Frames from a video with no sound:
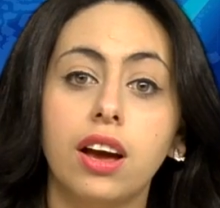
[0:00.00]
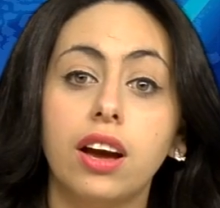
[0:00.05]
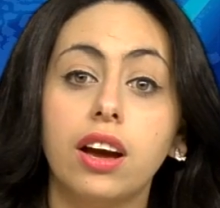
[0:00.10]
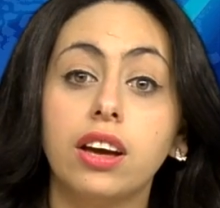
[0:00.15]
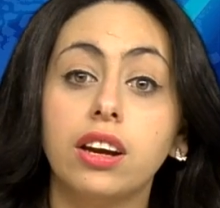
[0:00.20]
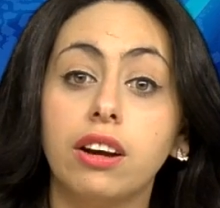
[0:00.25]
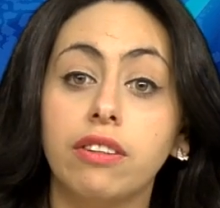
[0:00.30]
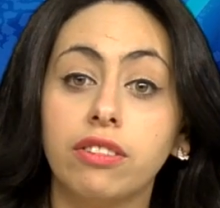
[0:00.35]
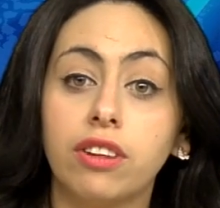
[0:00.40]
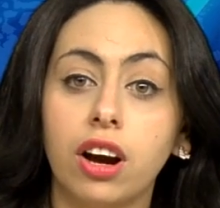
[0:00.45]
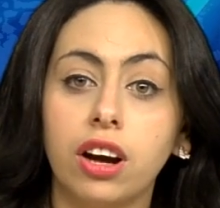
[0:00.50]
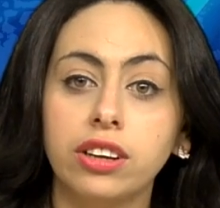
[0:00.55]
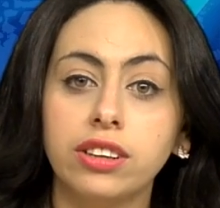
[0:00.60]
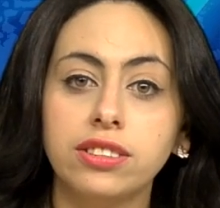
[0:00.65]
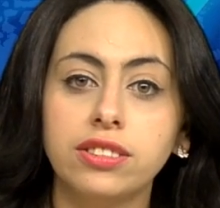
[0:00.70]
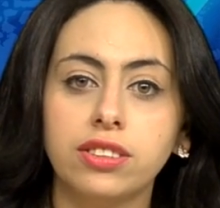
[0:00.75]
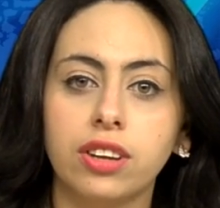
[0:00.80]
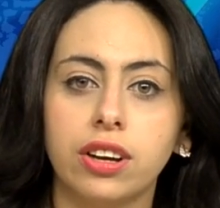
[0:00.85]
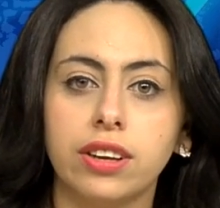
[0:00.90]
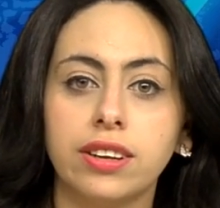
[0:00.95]
In
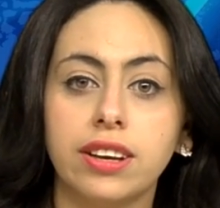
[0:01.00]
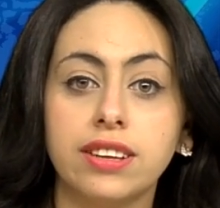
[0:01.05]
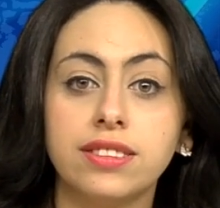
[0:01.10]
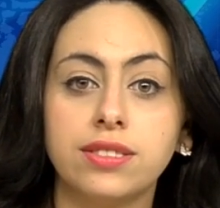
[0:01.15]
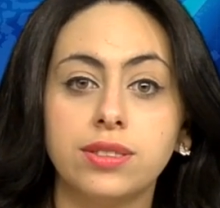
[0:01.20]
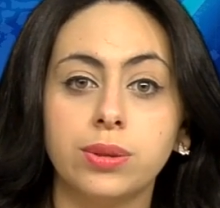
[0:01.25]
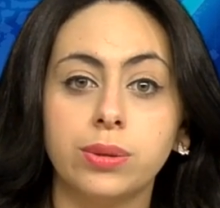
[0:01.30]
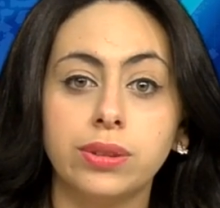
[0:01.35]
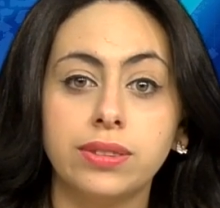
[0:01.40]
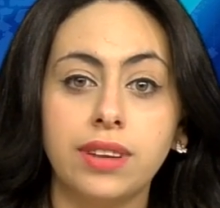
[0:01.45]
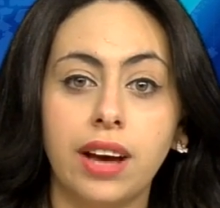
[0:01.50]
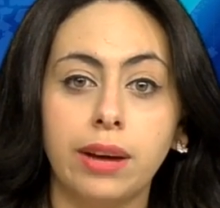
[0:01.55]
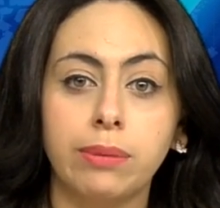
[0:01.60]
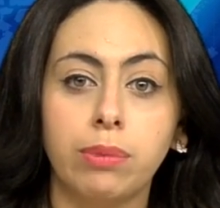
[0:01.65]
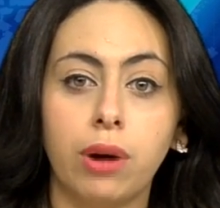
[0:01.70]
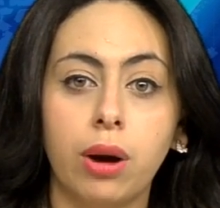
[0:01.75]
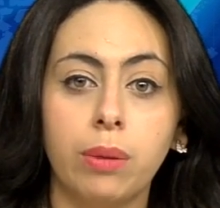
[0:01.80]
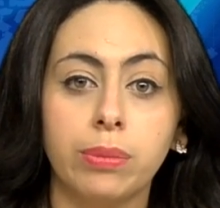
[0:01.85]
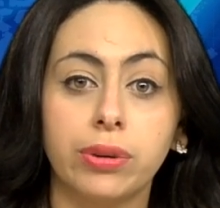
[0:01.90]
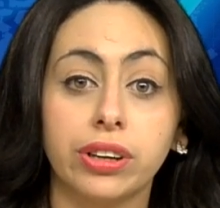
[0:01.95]
Afghanistan, a suicide
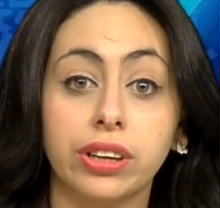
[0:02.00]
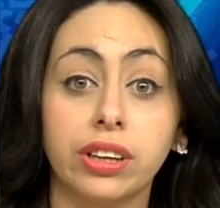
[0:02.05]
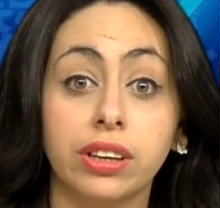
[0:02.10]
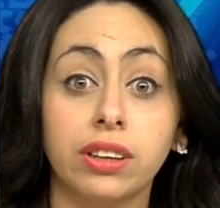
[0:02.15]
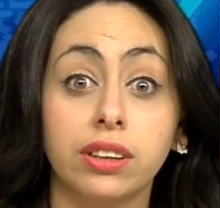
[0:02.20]
bomber